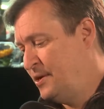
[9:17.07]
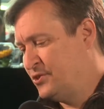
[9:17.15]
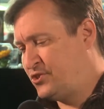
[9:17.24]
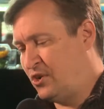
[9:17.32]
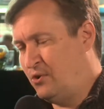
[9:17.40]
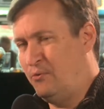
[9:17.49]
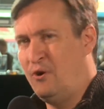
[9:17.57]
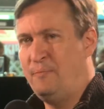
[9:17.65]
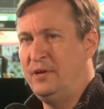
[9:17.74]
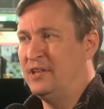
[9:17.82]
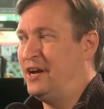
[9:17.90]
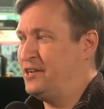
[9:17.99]
So it won't
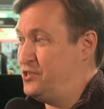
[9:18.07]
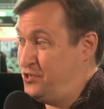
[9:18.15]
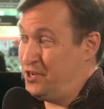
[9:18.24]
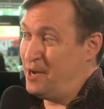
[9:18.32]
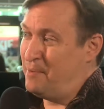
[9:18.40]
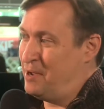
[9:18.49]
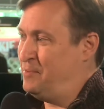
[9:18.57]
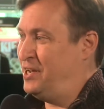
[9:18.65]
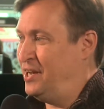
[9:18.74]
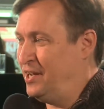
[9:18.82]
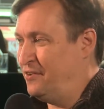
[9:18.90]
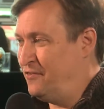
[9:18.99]
be like, did you get my
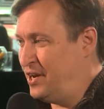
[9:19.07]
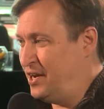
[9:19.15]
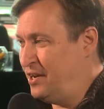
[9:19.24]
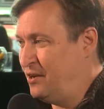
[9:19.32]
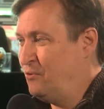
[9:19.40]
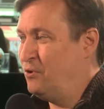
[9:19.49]
meeting invite?